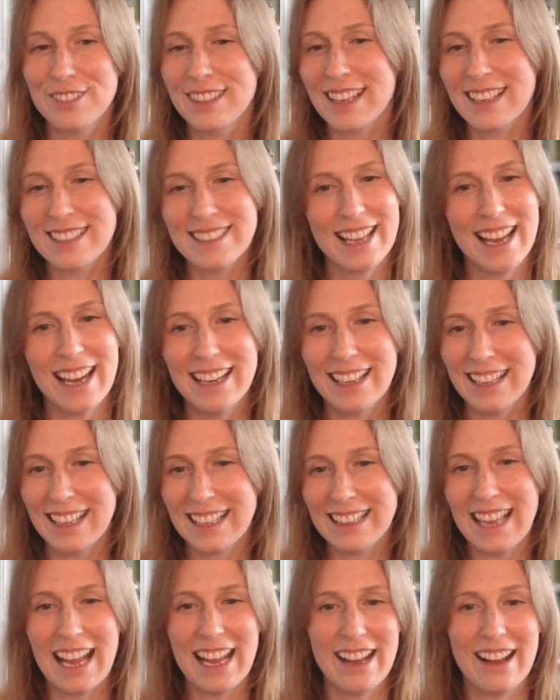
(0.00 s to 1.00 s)
It's kind of
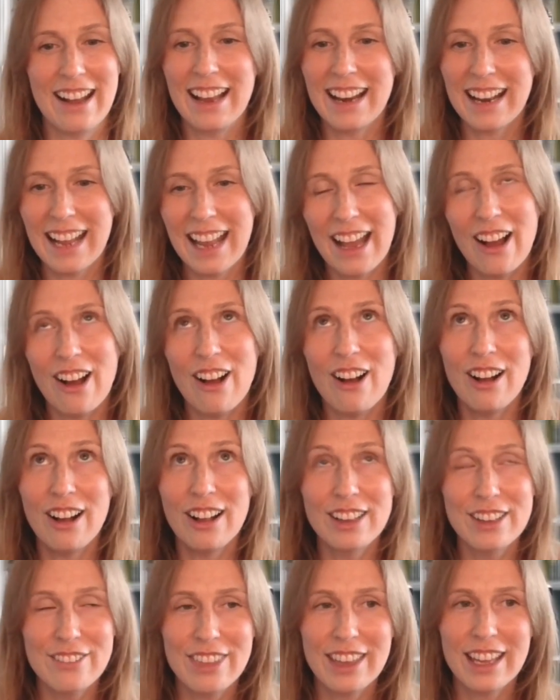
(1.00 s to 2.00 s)
like that. You got to get
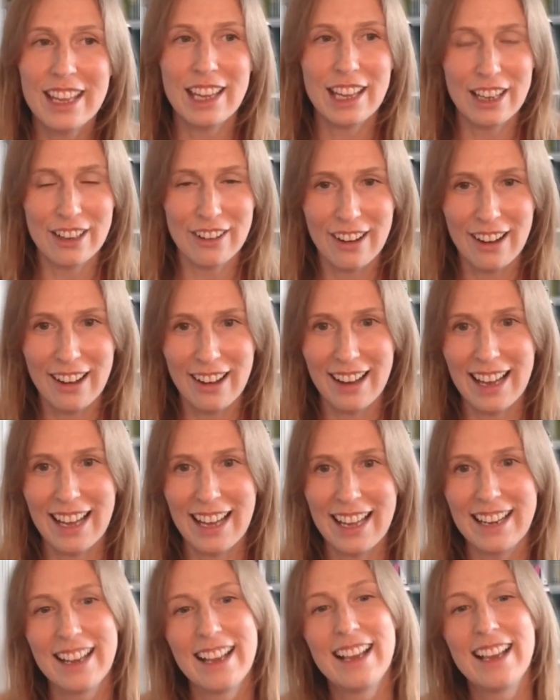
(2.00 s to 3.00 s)
all of the gear
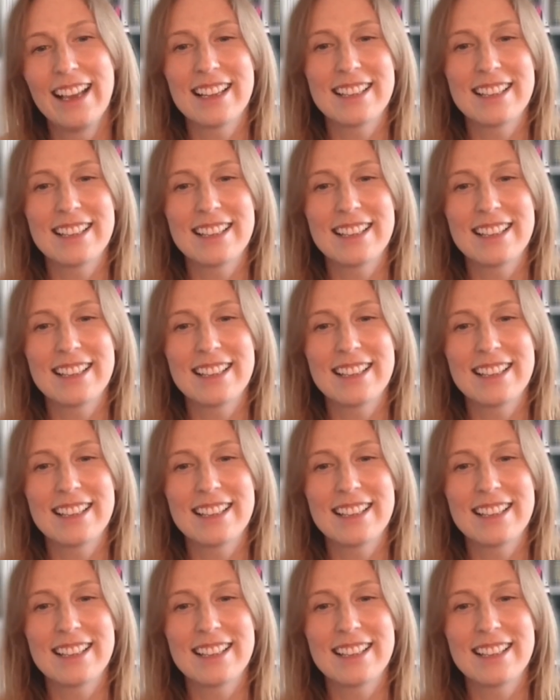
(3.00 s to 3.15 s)
on.